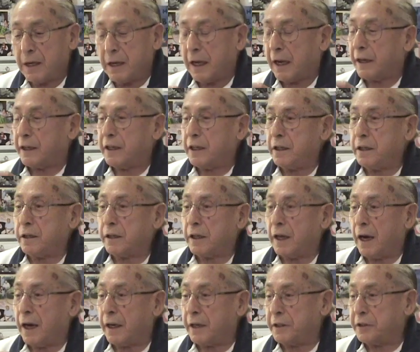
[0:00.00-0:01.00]
and he and
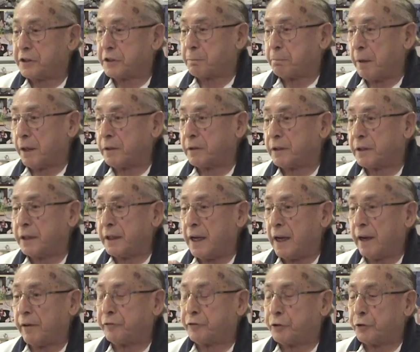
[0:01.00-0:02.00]
I spent the
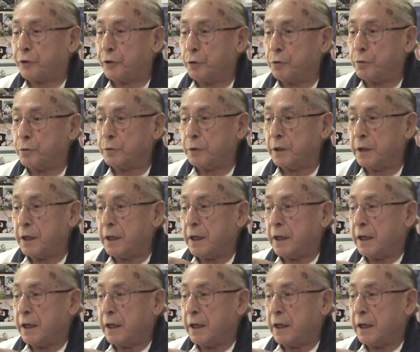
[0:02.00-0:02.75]
afternoon